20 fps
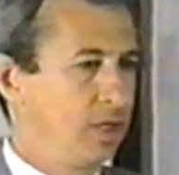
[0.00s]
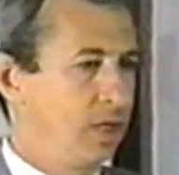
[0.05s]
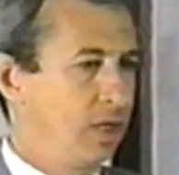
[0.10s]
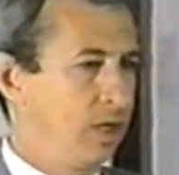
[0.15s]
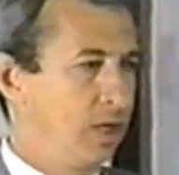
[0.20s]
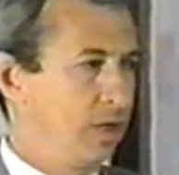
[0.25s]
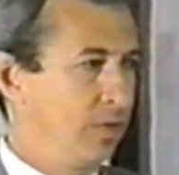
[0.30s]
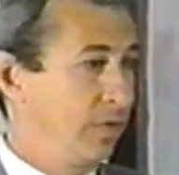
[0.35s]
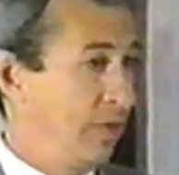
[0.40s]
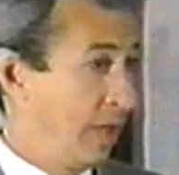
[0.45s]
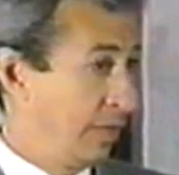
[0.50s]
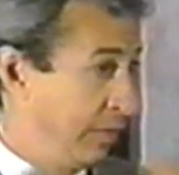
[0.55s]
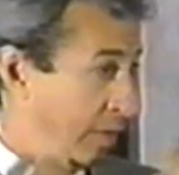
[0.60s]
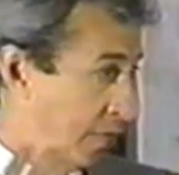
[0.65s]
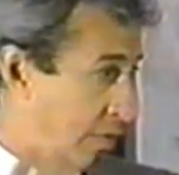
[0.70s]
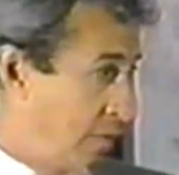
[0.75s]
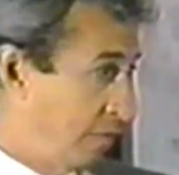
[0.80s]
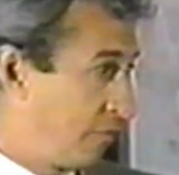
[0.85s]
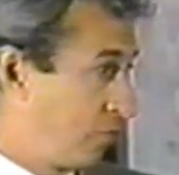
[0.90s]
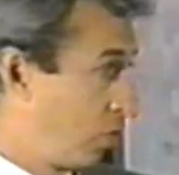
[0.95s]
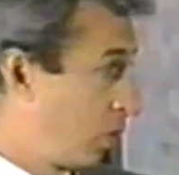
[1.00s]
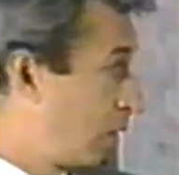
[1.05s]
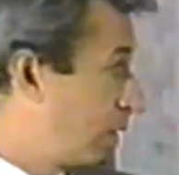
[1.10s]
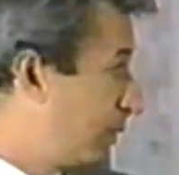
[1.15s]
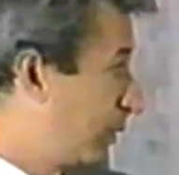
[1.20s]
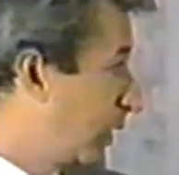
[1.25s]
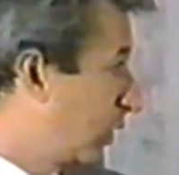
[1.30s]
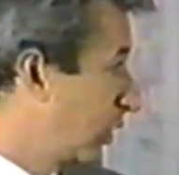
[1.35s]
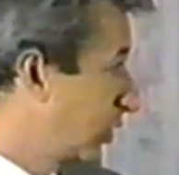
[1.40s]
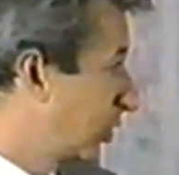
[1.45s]
and they therefore,
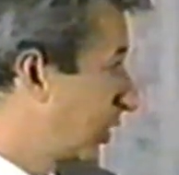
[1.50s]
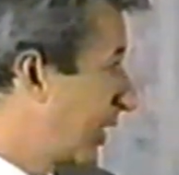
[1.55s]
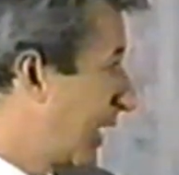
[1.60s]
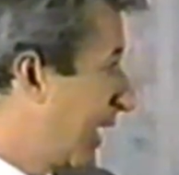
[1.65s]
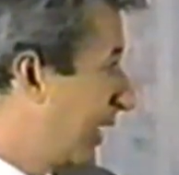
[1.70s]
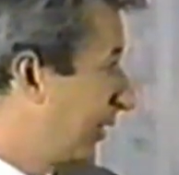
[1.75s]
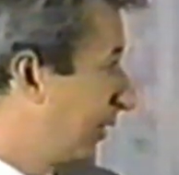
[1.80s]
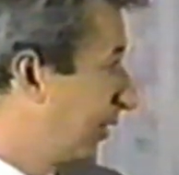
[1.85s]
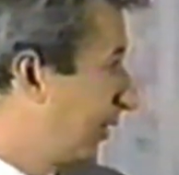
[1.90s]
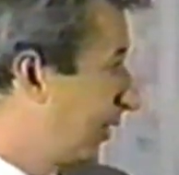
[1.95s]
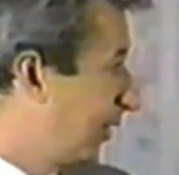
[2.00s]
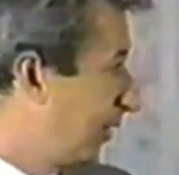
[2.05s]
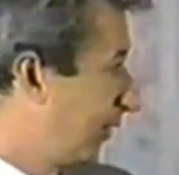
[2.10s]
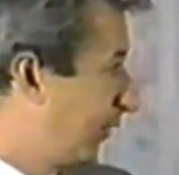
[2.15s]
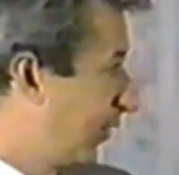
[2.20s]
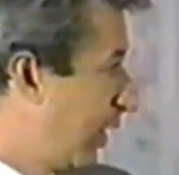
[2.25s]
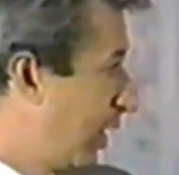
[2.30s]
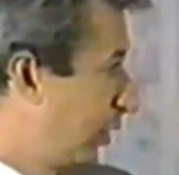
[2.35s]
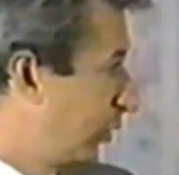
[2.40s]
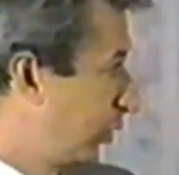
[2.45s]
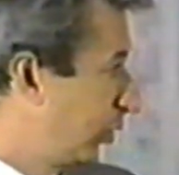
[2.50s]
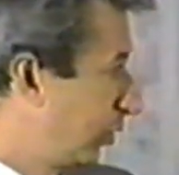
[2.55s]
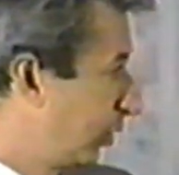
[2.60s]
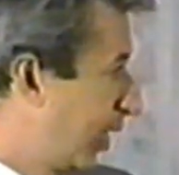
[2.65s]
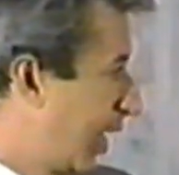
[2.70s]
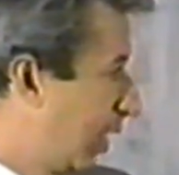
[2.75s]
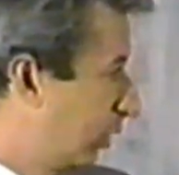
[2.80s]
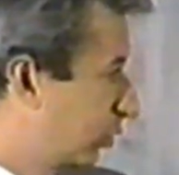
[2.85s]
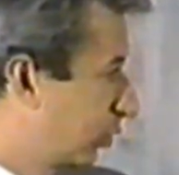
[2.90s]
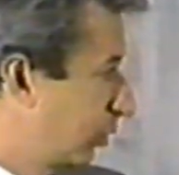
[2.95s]
because of that failure
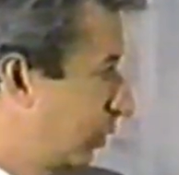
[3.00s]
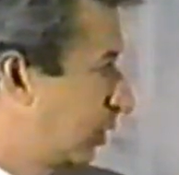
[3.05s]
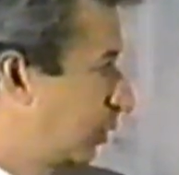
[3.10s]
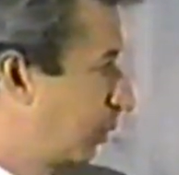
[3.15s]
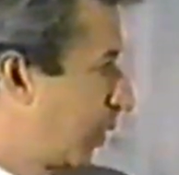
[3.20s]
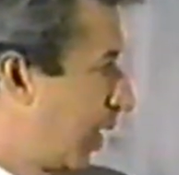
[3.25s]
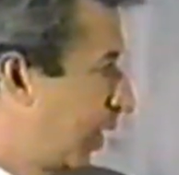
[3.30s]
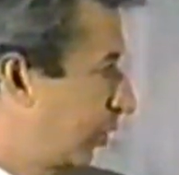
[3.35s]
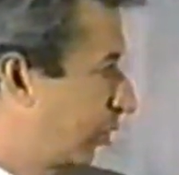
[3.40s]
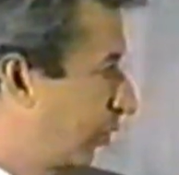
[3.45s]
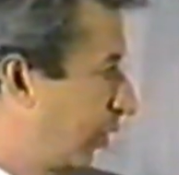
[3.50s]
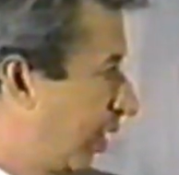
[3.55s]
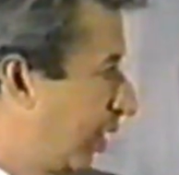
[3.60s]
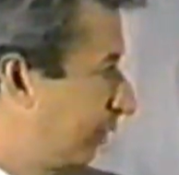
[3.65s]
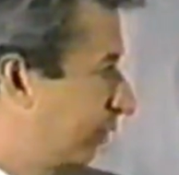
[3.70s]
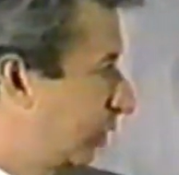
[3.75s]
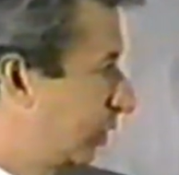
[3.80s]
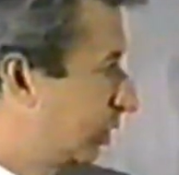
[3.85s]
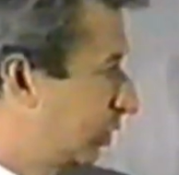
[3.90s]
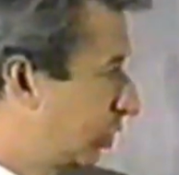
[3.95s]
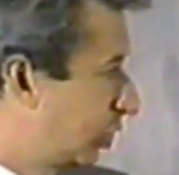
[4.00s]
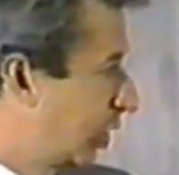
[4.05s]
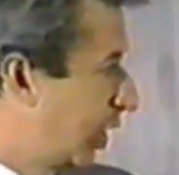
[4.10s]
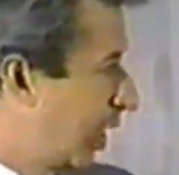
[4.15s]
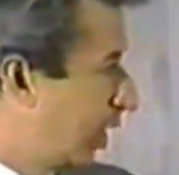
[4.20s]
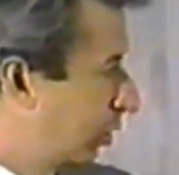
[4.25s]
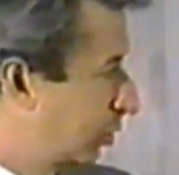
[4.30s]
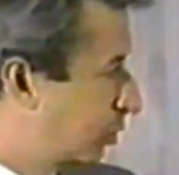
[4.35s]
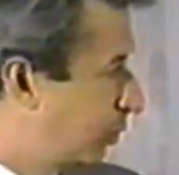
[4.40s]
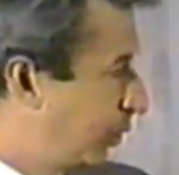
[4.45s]
now to respond creatively to
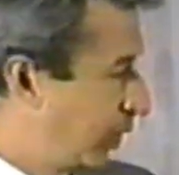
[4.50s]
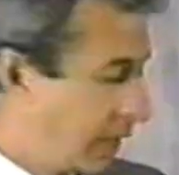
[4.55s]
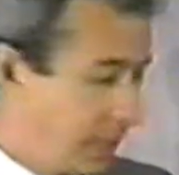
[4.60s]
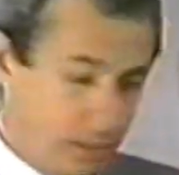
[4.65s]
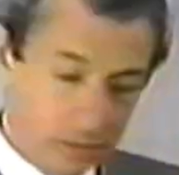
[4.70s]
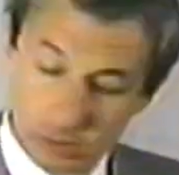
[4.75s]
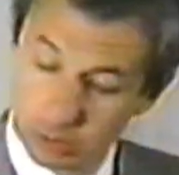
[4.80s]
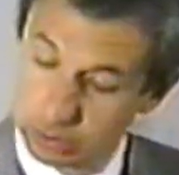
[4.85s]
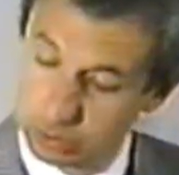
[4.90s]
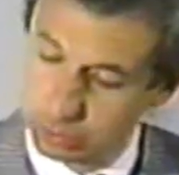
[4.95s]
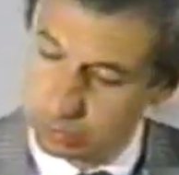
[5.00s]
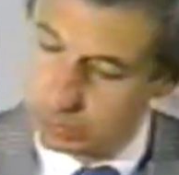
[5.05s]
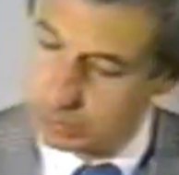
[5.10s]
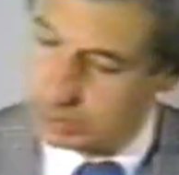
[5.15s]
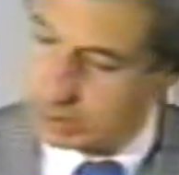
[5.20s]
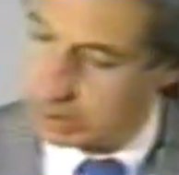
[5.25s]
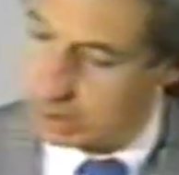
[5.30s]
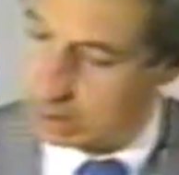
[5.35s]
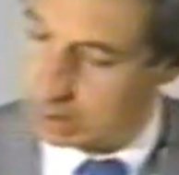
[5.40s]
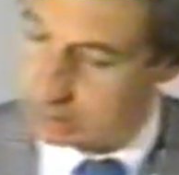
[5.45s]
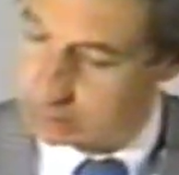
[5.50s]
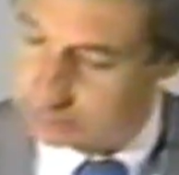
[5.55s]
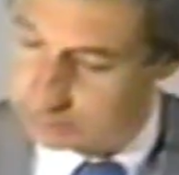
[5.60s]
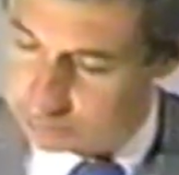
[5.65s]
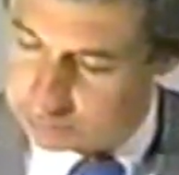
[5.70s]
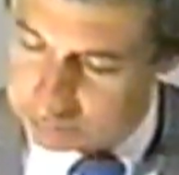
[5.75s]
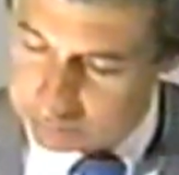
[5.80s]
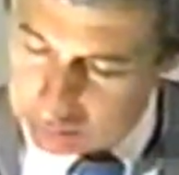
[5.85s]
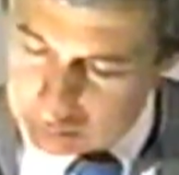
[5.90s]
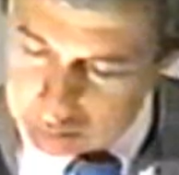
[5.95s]
challenge, began to lose their
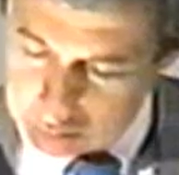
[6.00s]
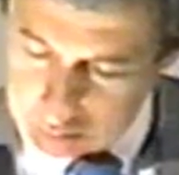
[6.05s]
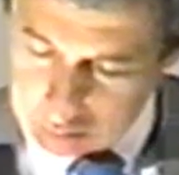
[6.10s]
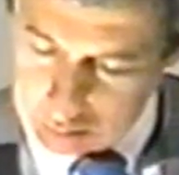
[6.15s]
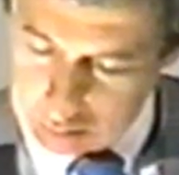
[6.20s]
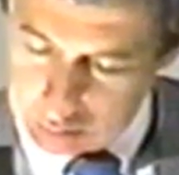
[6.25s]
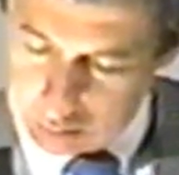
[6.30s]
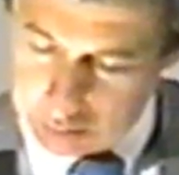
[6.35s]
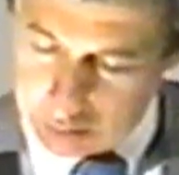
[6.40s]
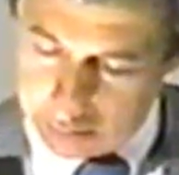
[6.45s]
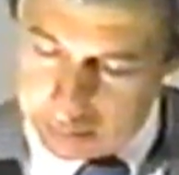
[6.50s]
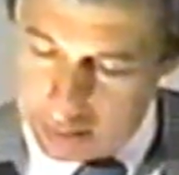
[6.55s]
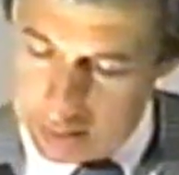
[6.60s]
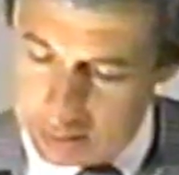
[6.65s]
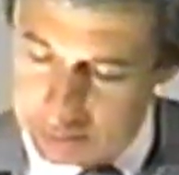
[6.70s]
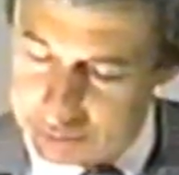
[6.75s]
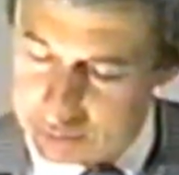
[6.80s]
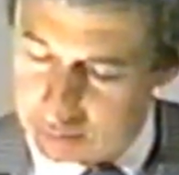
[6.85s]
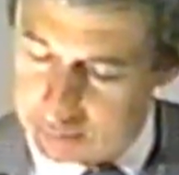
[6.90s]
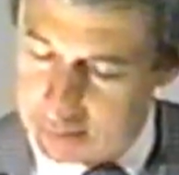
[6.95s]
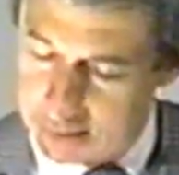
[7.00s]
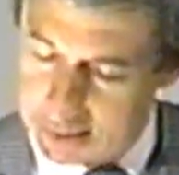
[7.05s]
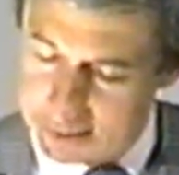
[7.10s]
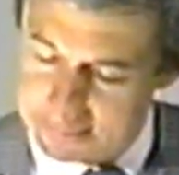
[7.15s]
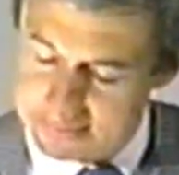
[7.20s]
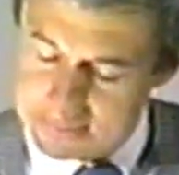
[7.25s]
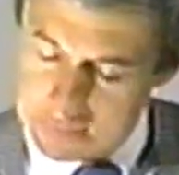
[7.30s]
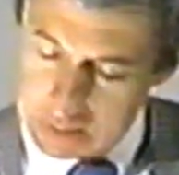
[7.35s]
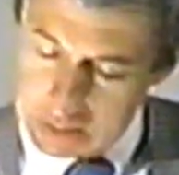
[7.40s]
edge, okay?